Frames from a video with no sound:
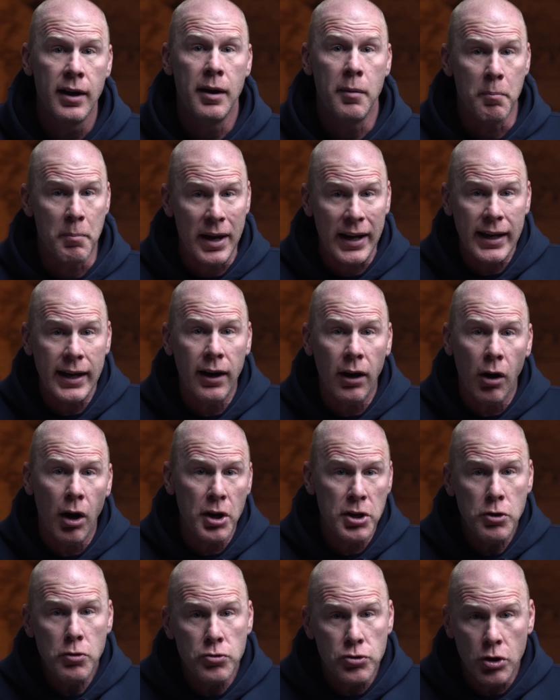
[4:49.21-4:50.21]
Many here
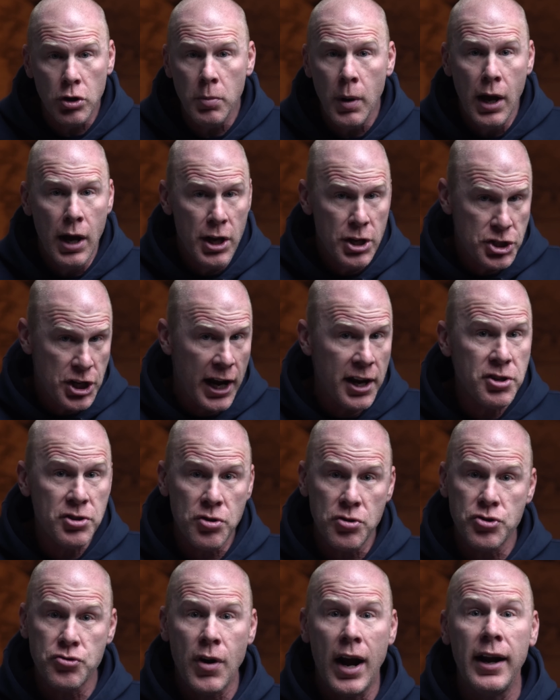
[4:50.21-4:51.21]
on YouTube change
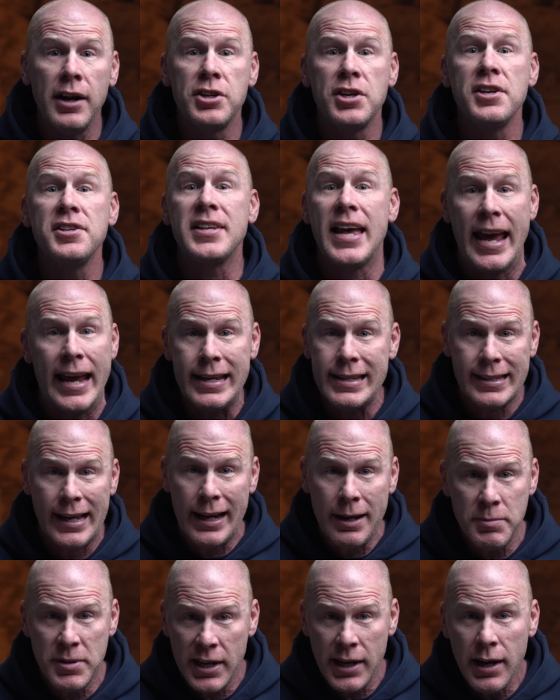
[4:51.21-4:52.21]
their strategies eight
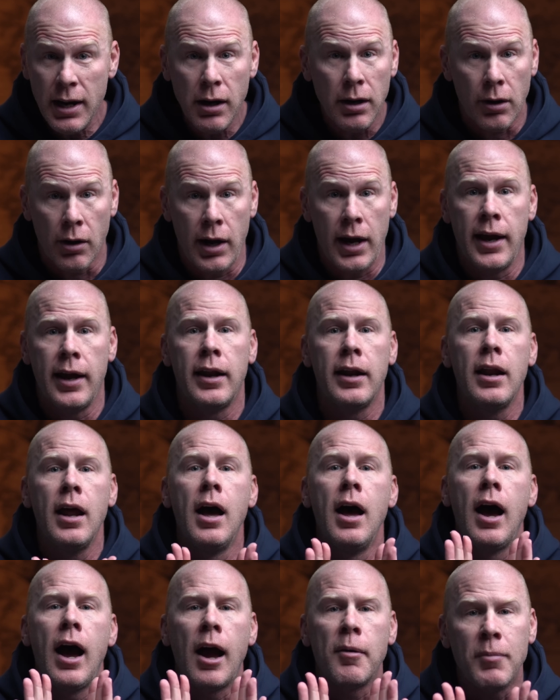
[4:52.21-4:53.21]
times a year, and
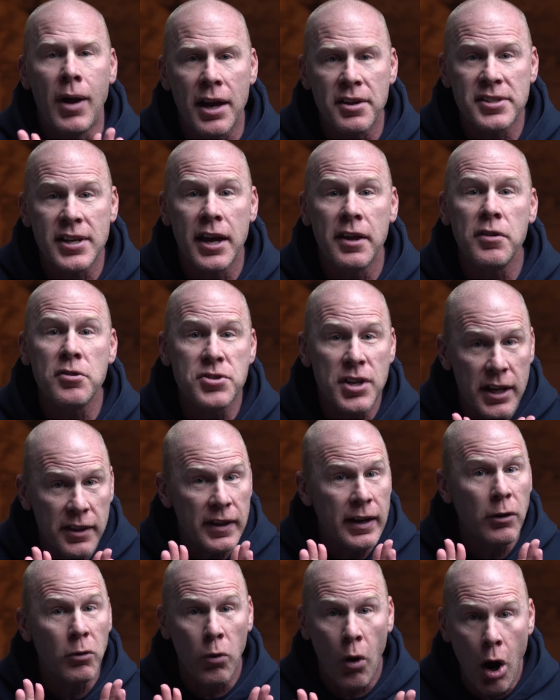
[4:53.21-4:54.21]
I'm not saying there's
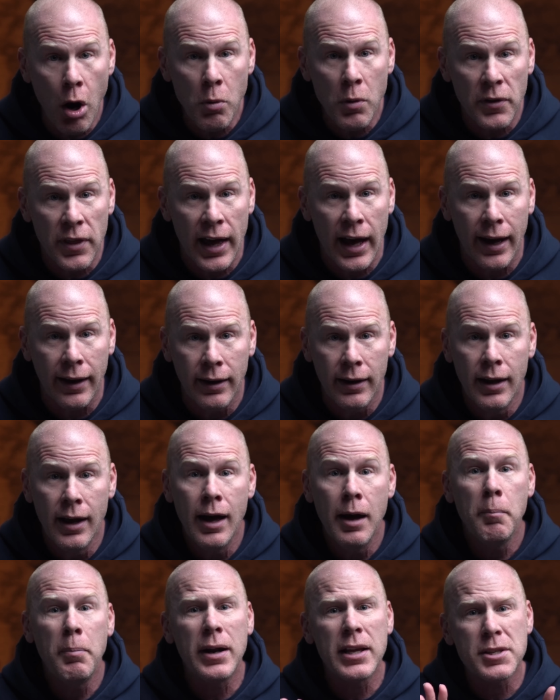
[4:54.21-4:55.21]
anything wrong with that,
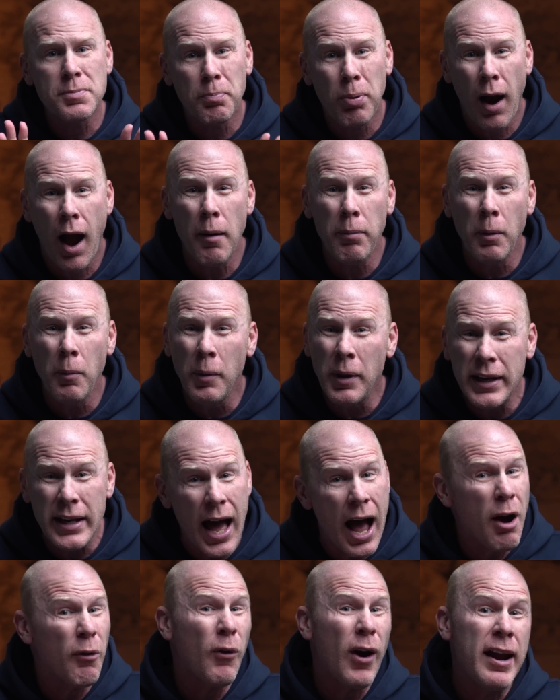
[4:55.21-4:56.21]
but it's probably
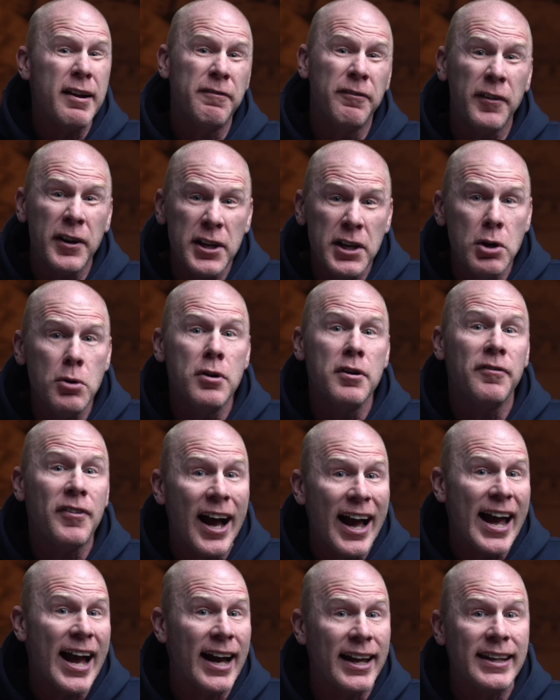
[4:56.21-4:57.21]
not right for you if
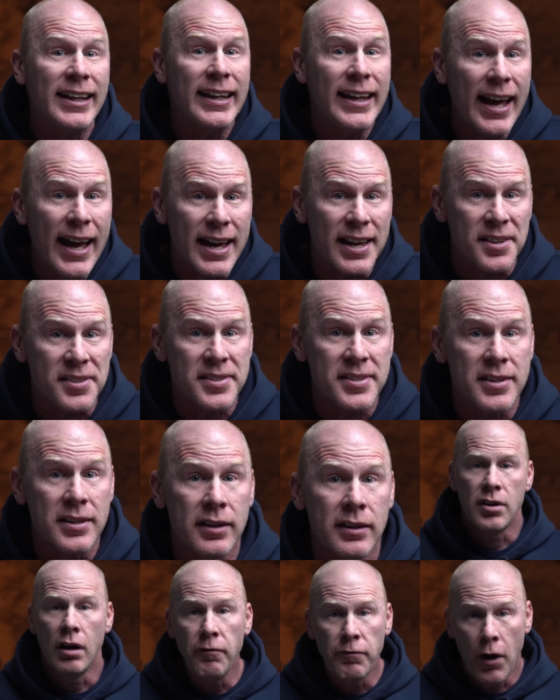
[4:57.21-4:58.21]
I had to guess.
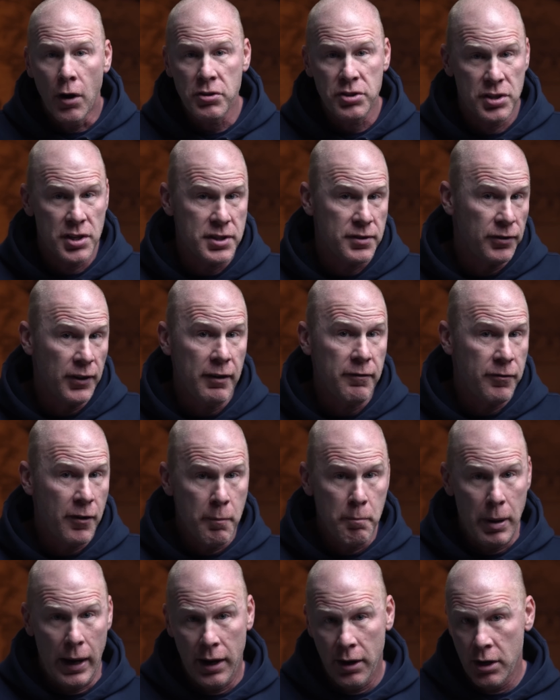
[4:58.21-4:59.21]
Some folks just flip
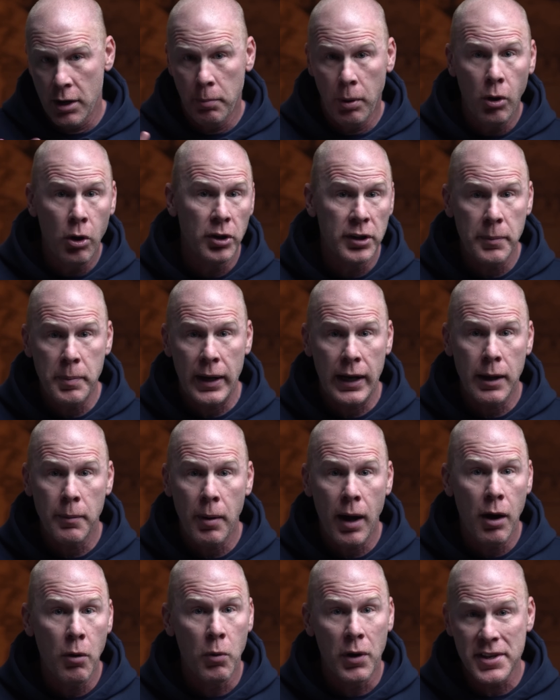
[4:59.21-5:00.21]
from bear to bull depending
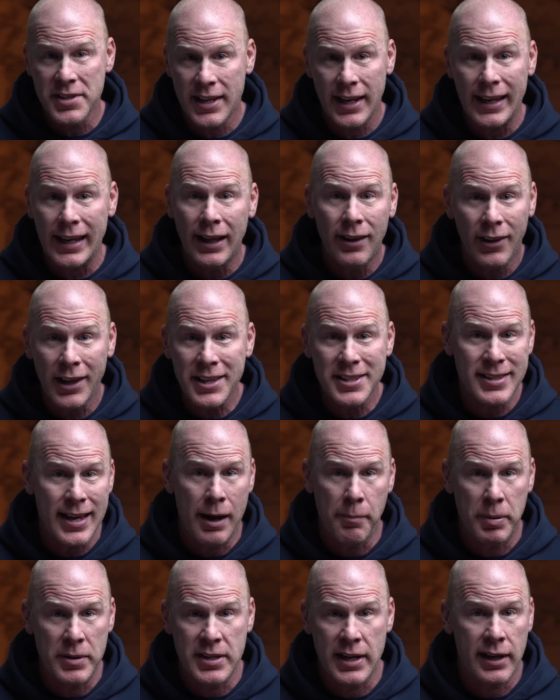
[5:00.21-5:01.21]
upon what is getting clicks
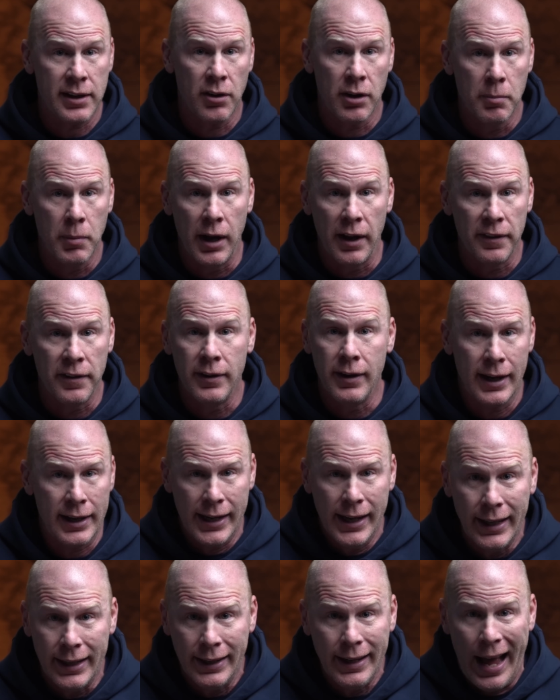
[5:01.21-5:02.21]
that particular month.
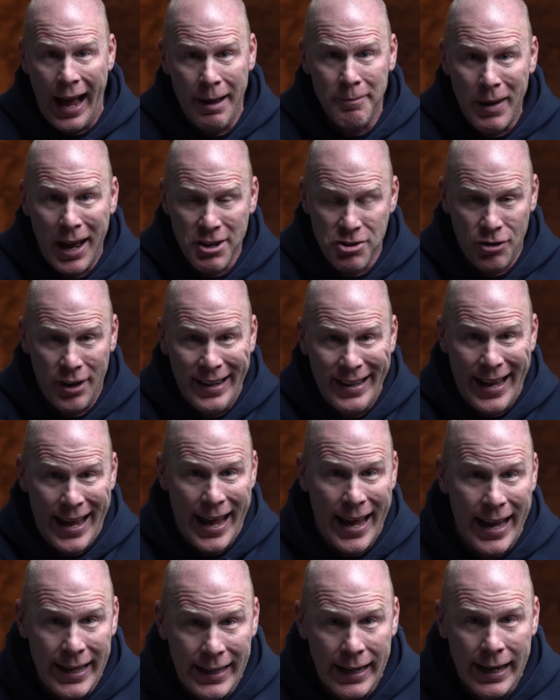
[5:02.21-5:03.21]
Again, I'm not trying to
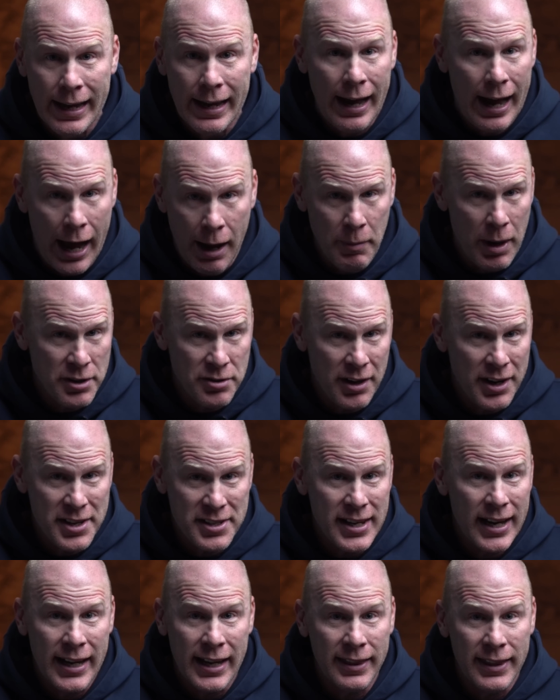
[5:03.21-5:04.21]
hate, I'm not trying to
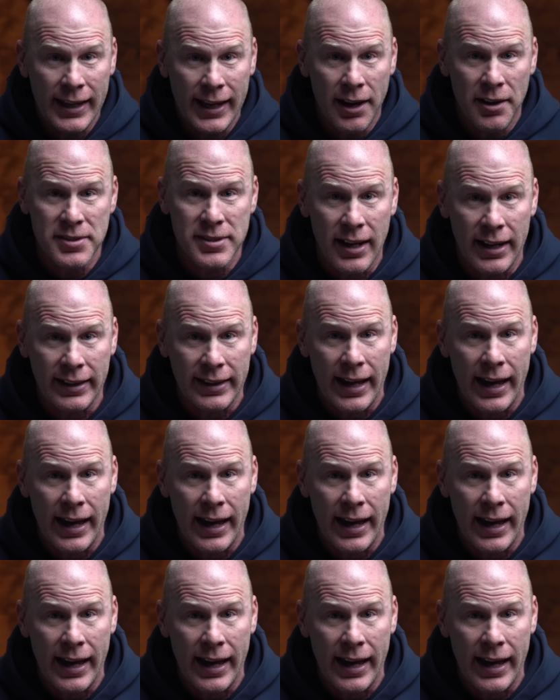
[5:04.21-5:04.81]
say anything else like